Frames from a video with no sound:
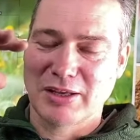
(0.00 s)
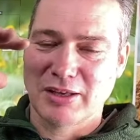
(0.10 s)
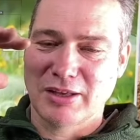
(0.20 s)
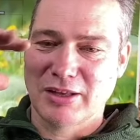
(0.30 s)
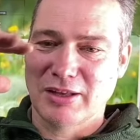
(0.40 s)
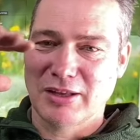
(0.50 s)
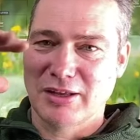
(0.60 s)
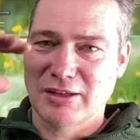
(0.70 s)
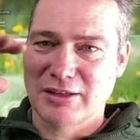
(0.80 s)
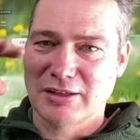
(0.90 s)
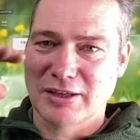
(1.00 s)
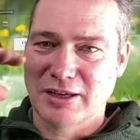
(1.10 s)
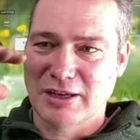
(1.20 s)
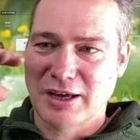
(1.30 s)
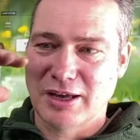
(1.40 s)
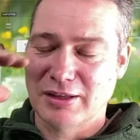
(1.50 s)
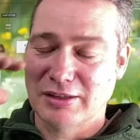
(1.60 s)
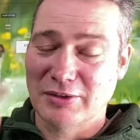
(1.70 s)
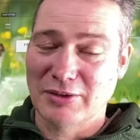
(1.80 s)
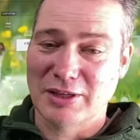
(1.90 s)
and
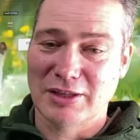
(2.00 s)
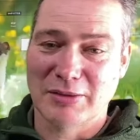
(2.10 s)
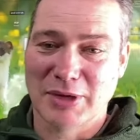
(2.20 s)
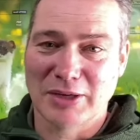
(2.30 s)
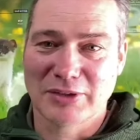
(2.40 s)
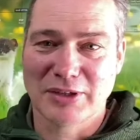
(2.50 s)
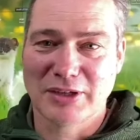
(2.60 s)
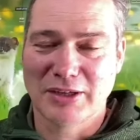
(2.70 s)
I do clean them out,